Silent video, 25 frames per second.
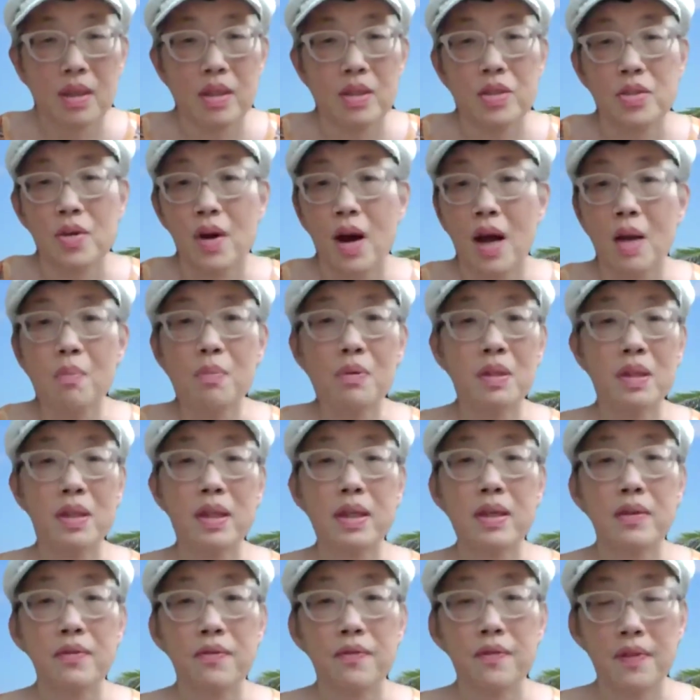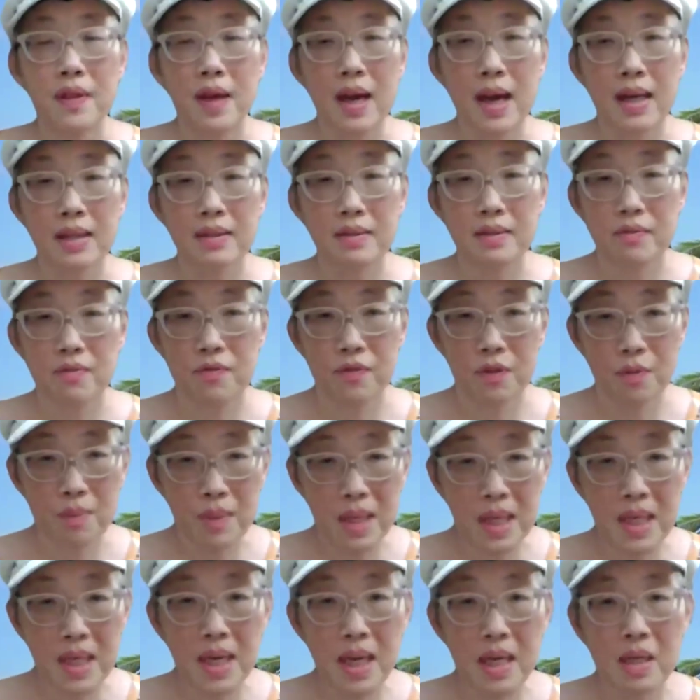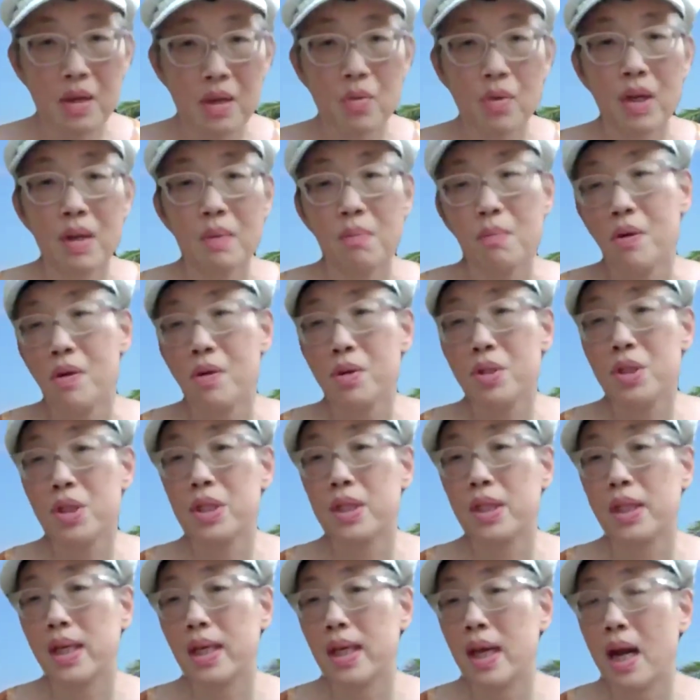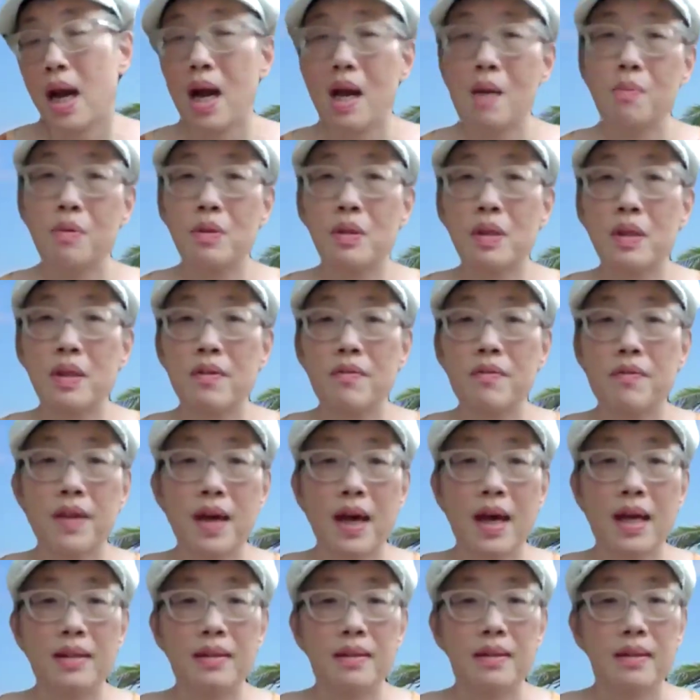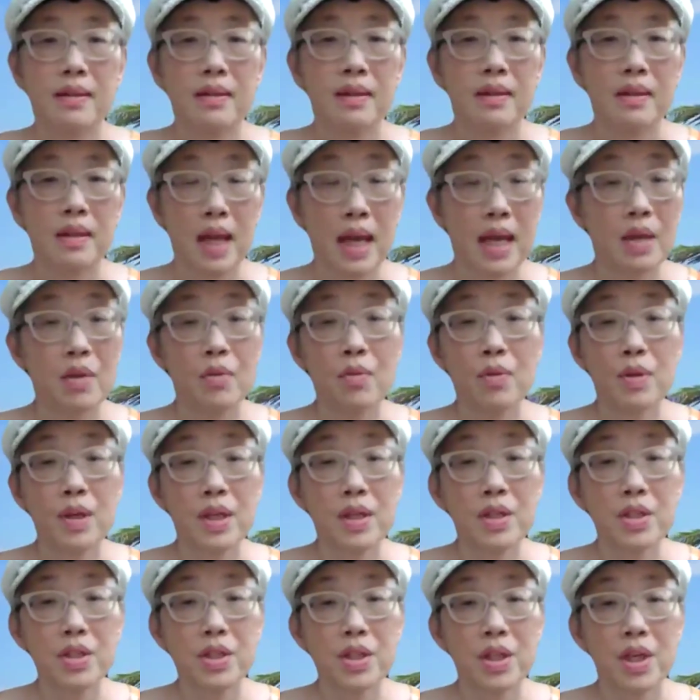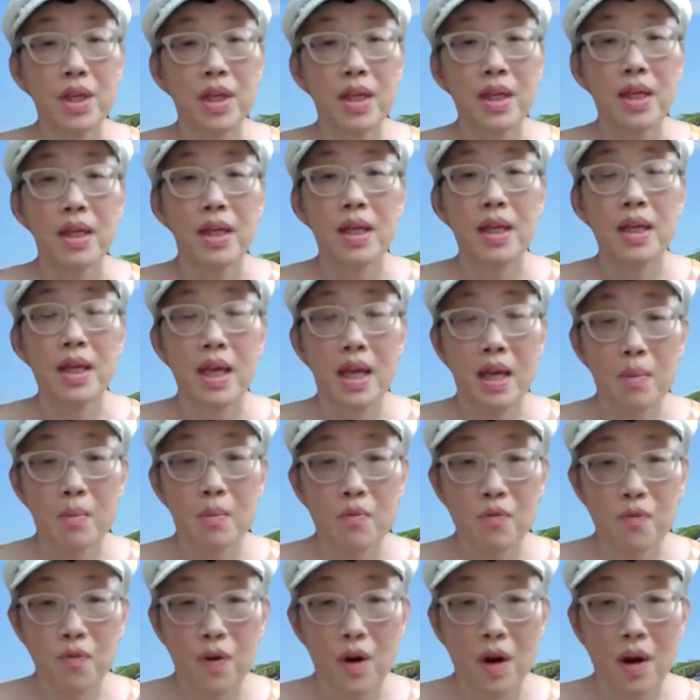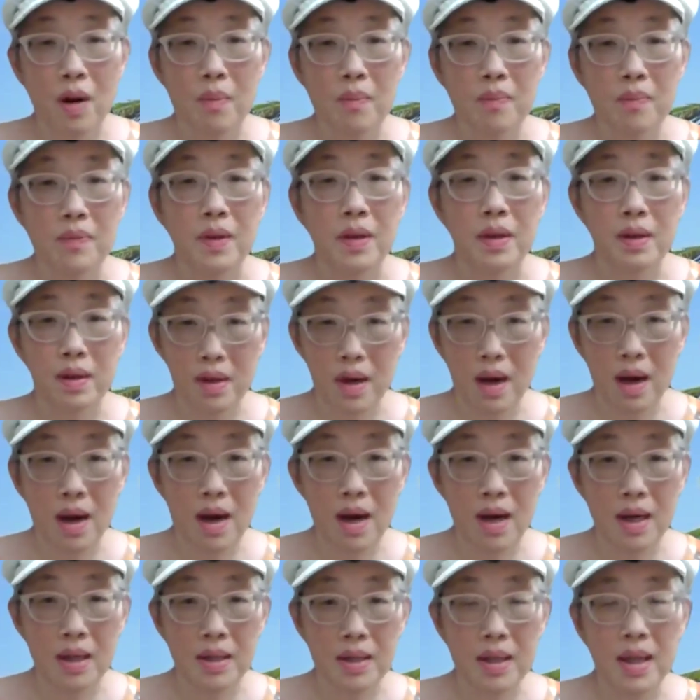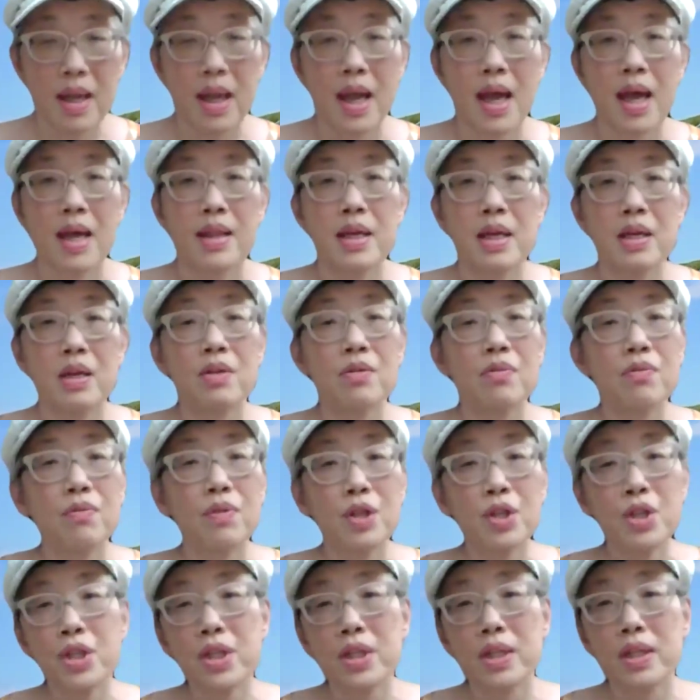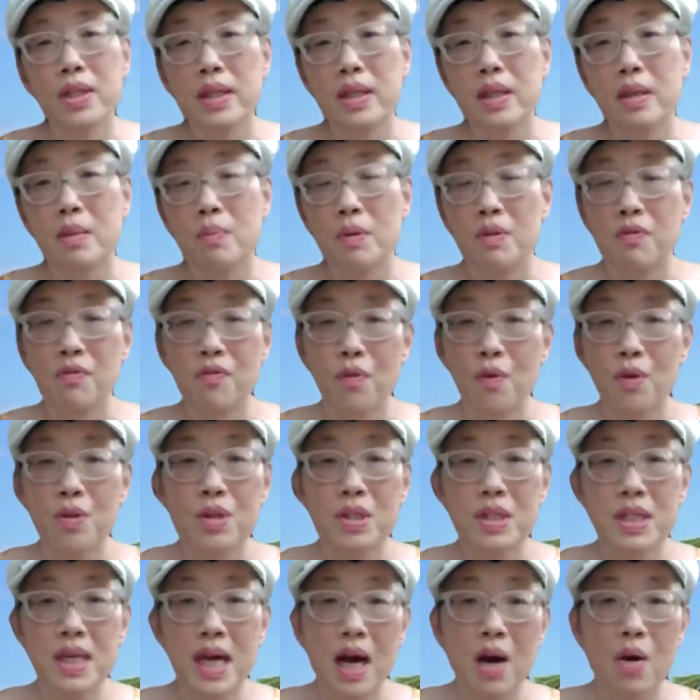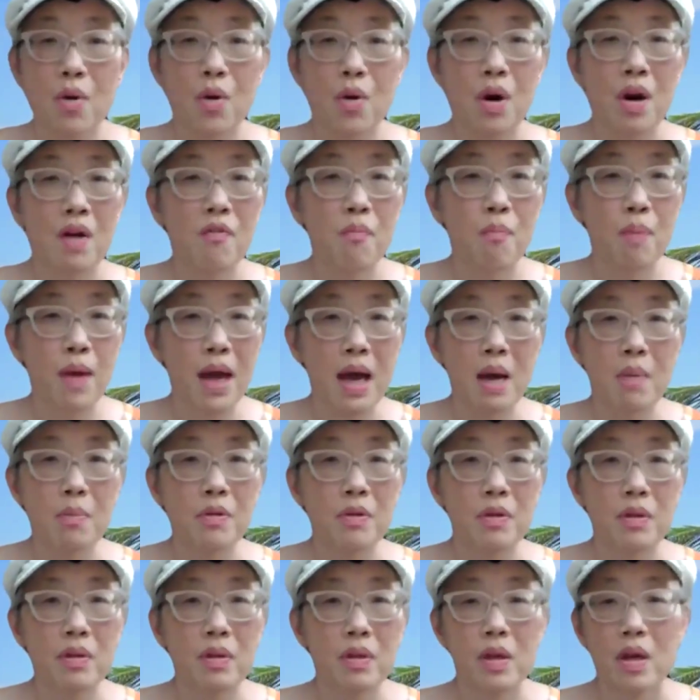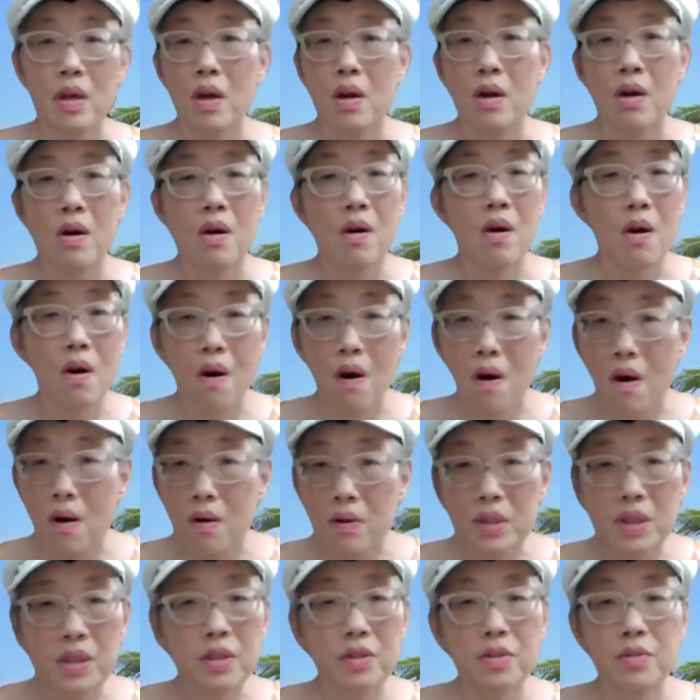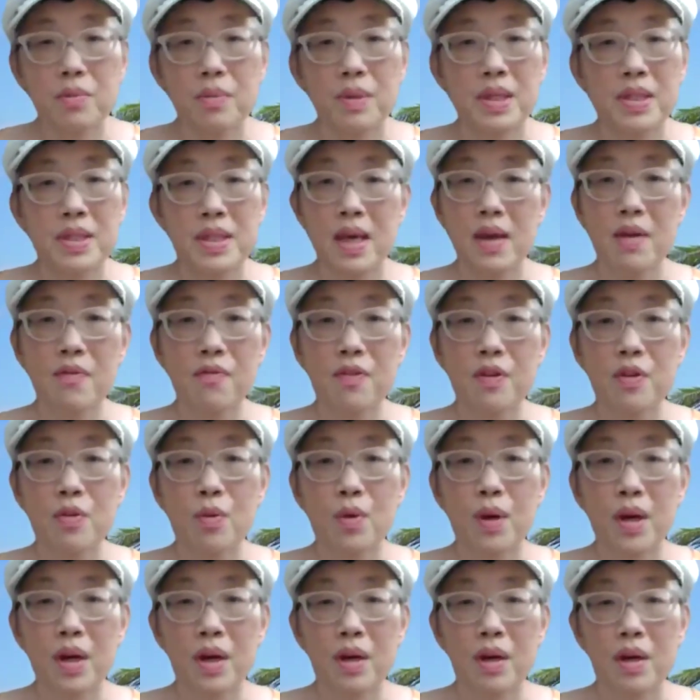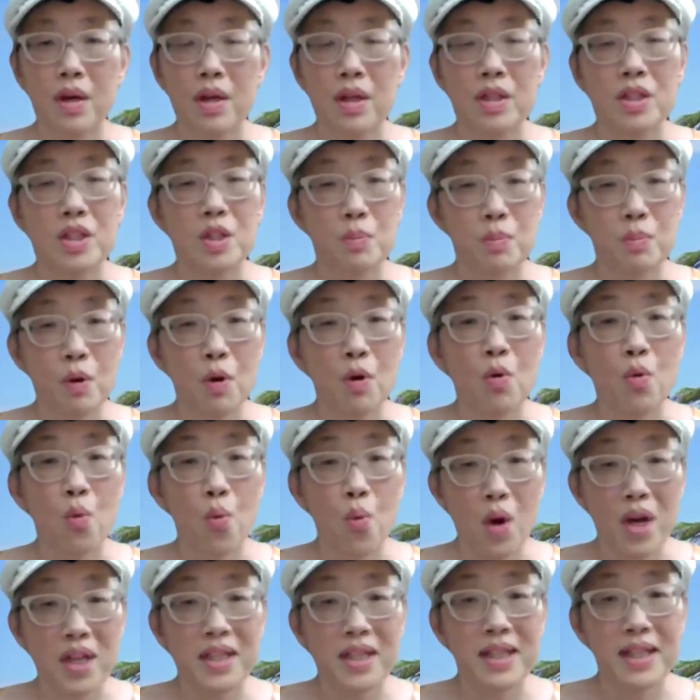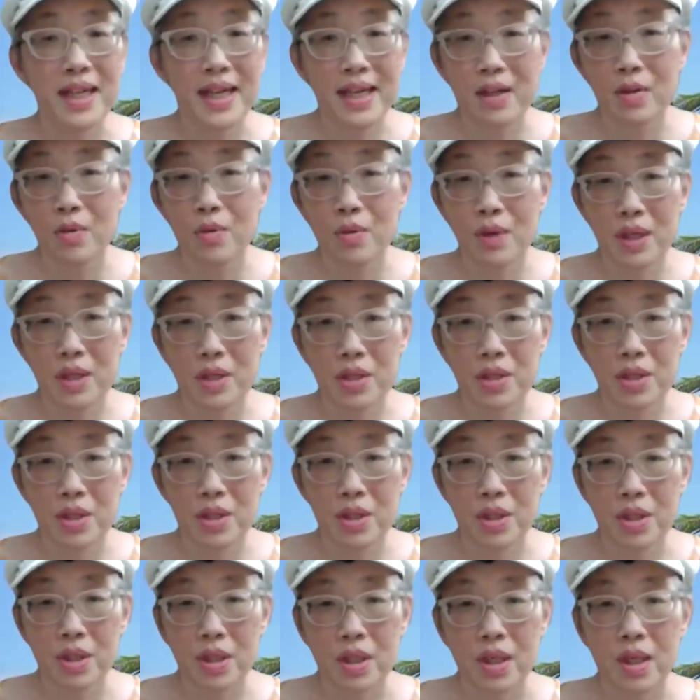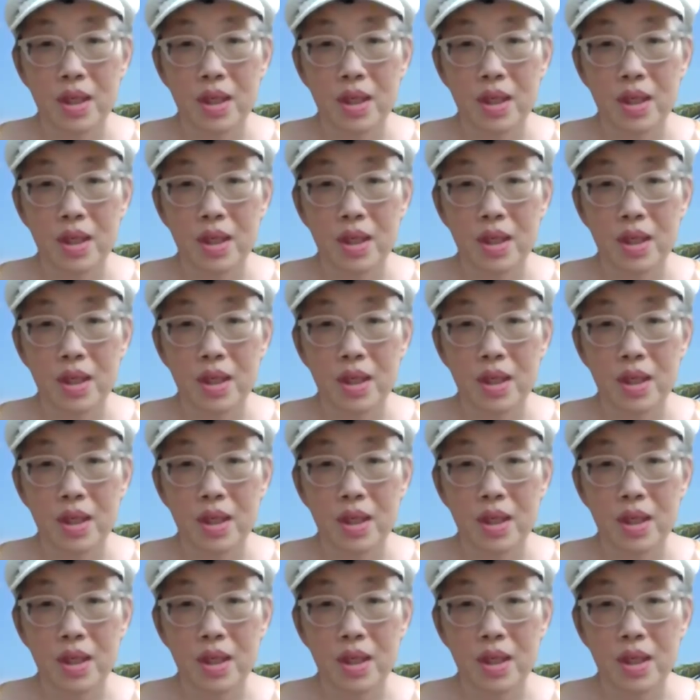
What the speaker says: So I believe that, for me anyway, personally, I believe that language came from God, and that originally, before the Tower of Babel, all humans everywhere spoke one language.